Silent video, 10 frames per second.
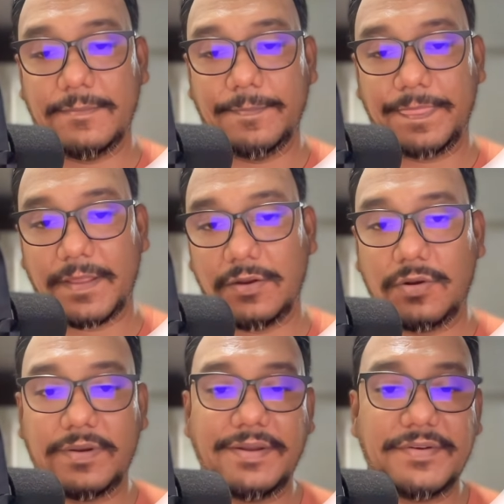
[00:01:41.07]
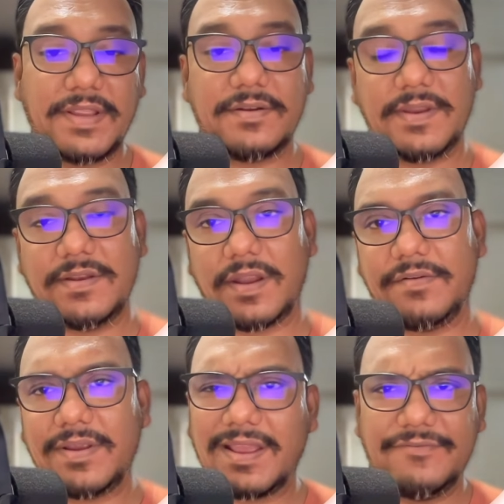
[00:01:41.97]
rendering,
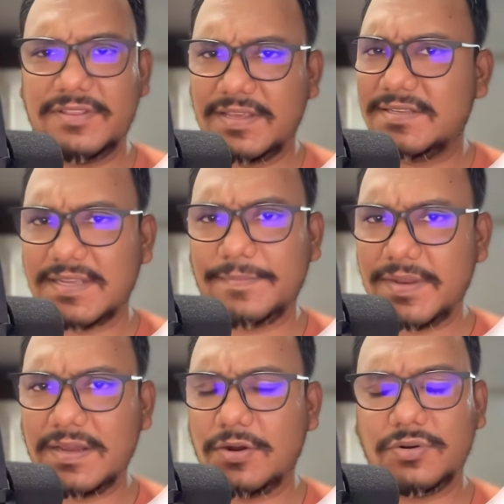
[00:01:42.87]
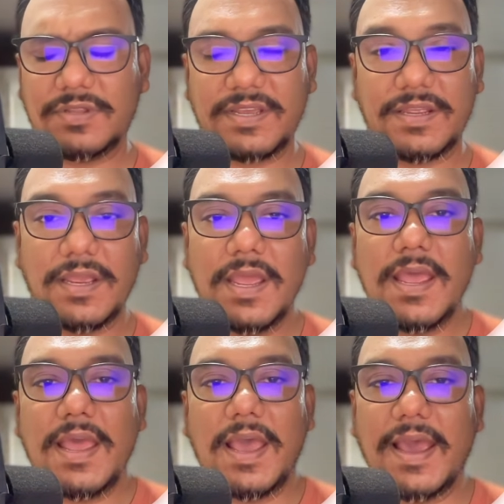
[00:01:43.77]
re-rendering, everything is happening out there.
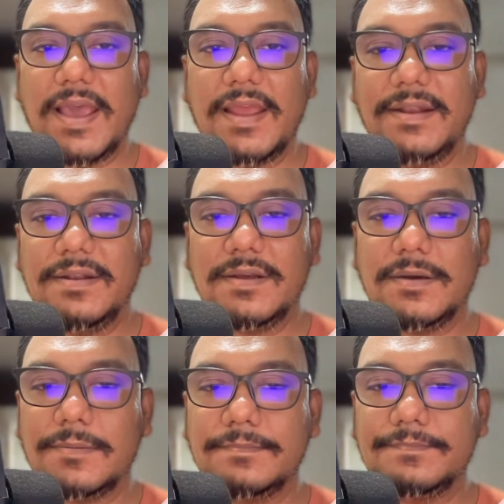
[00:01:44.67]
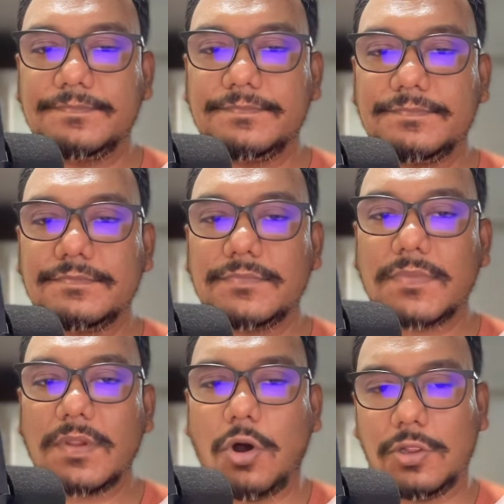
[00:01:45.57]
And
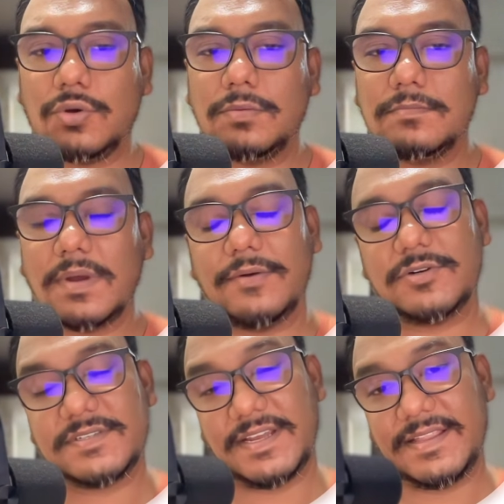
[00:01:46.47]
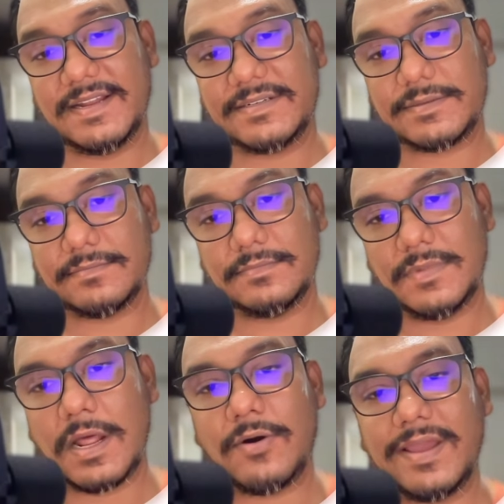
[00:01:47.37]
although I would say that
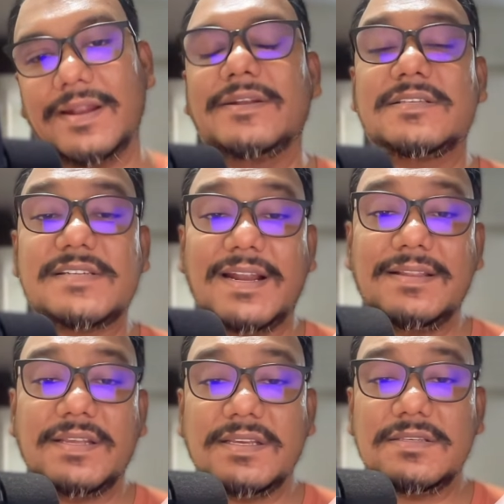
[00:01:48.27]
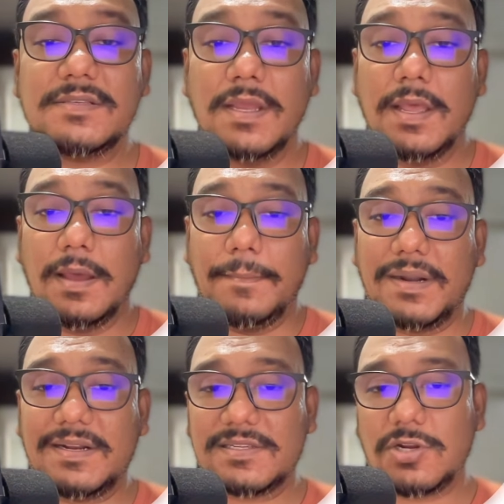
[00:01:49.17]
now I understand things,
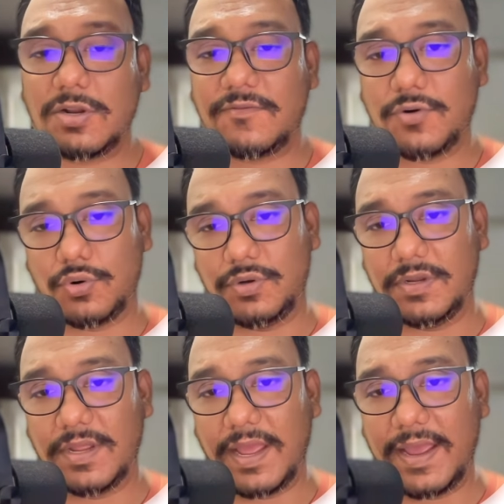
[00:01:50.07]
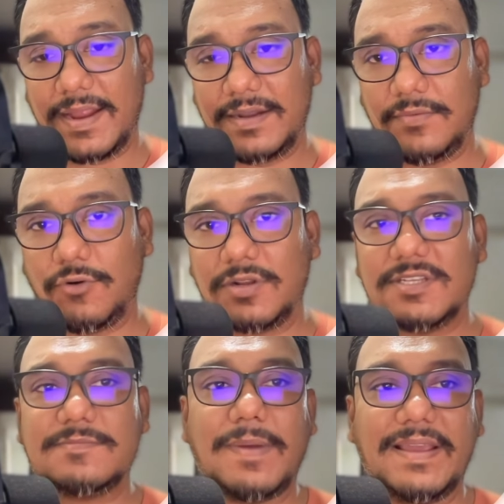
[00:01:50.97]
but it is a lot of code. And what
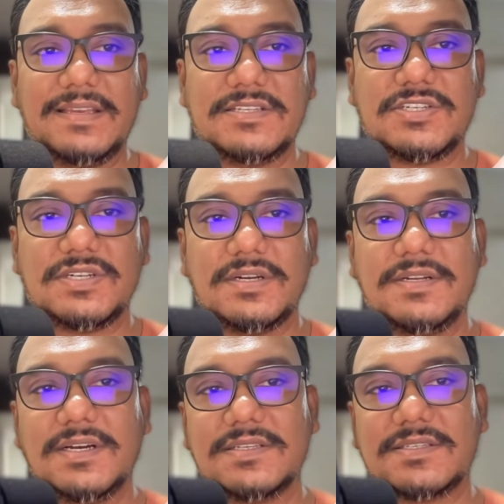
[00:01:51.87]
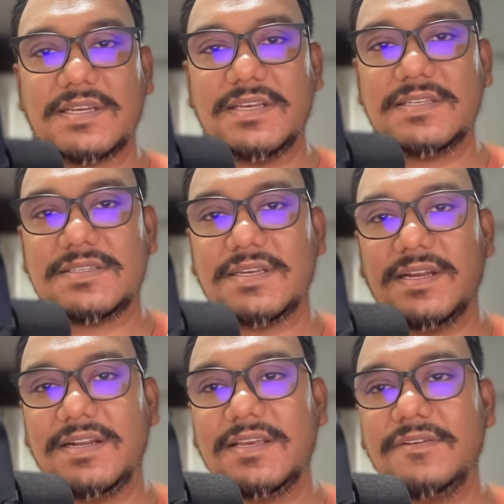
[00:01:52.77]
this package does is
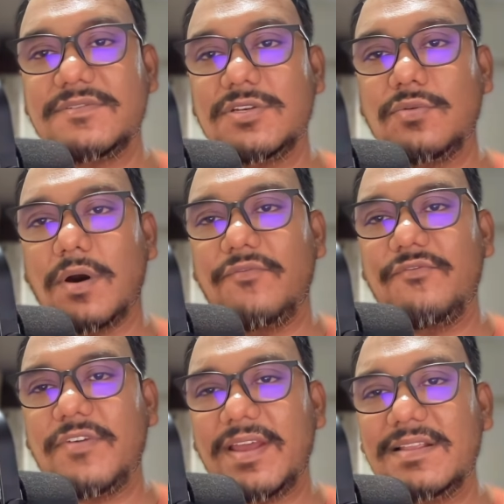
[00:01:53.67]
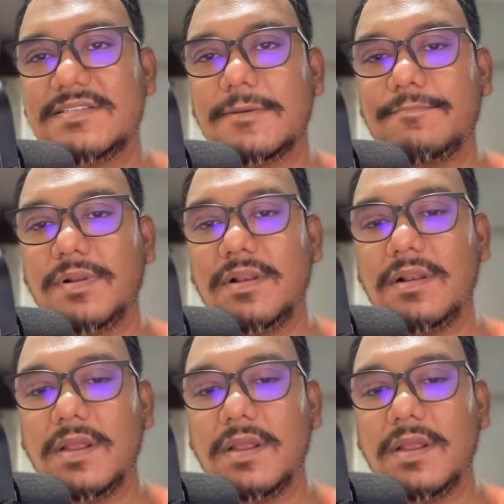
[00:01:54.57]
it gives you a very simple